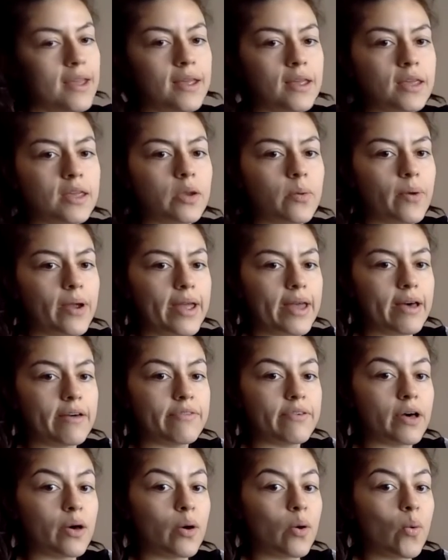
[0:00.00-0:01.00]
Here I
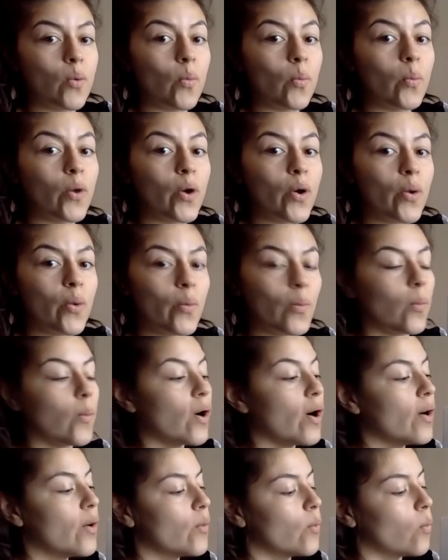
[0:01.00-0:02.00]
have a
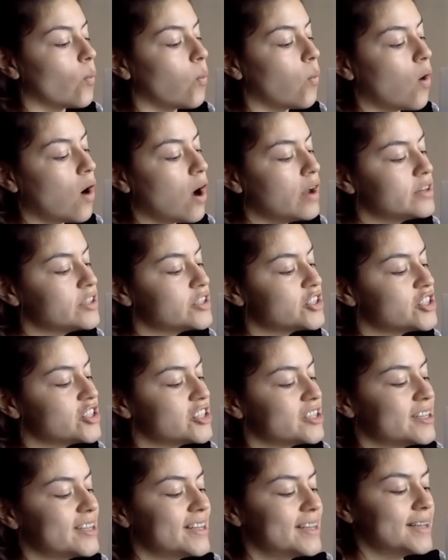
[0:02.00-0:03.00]

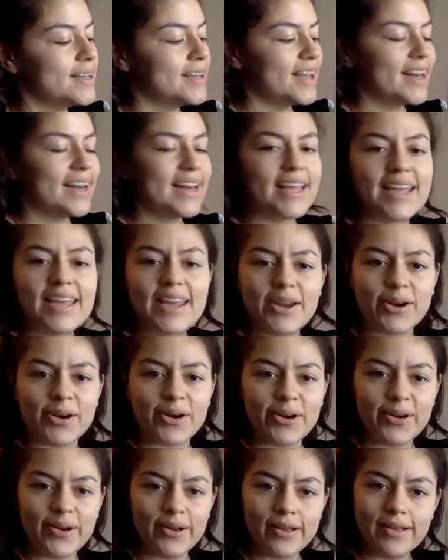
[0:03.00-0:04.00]
watch. And
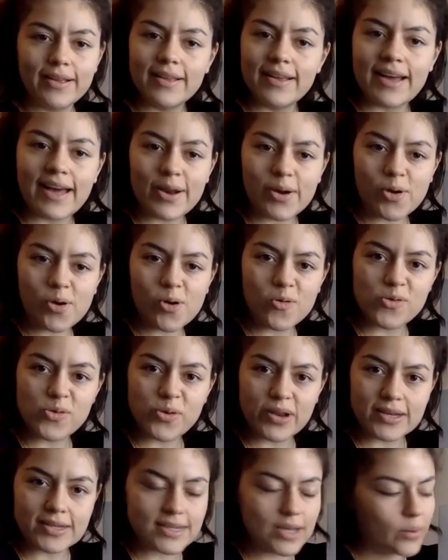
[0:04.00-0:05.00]
here, I don't know if you
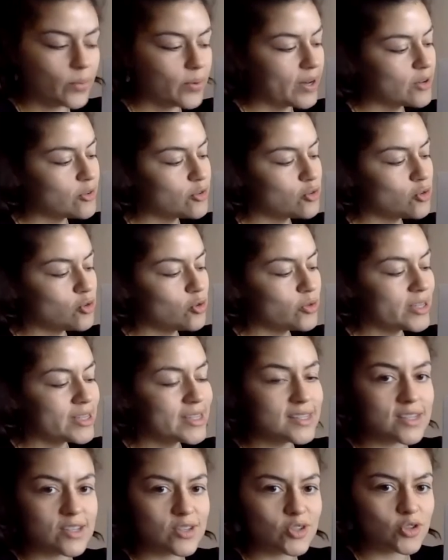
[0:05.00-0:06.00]
can tell what I drew. This
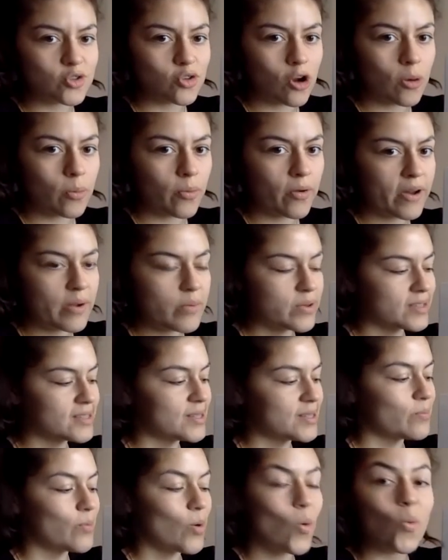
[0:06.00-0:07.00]
is a strawberry with
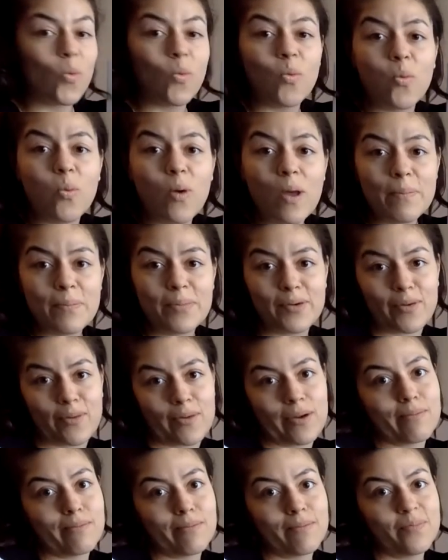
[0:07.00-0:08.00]
some whipped
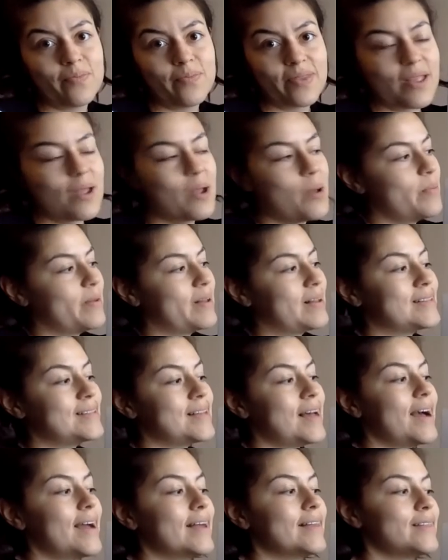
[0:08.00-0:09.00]
cream because
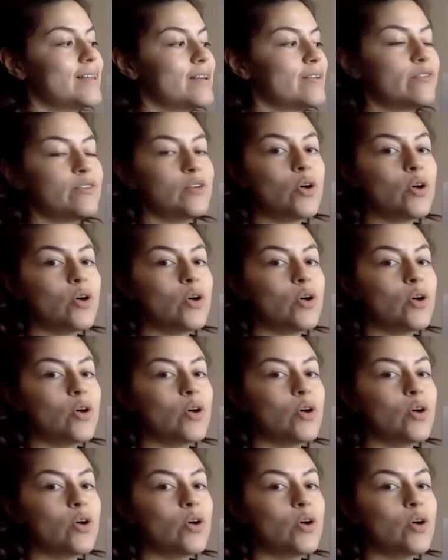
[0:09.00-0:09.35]
I love